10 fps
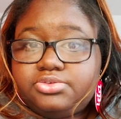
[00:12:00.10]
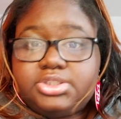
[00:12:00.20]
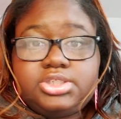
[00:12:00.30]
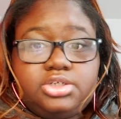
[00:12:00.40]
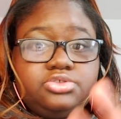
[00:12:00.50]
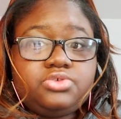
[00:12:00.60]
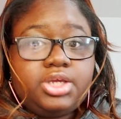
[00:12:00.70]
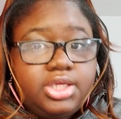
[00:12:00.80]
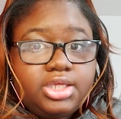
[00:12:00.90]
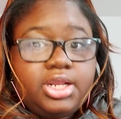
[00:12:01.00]
drink, say you
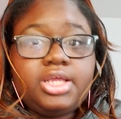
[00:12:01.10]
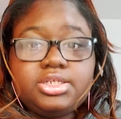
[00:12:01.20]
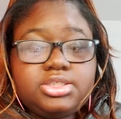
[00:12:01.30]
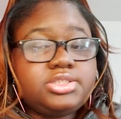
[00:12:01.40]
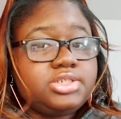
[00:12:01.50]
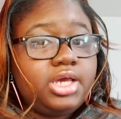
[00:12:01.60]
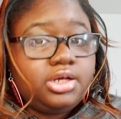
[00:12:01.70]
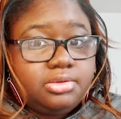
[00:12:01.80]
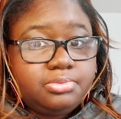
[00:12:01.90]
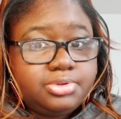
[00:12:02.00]
drink it and it doesn't
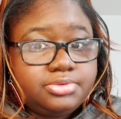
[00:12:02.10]
help,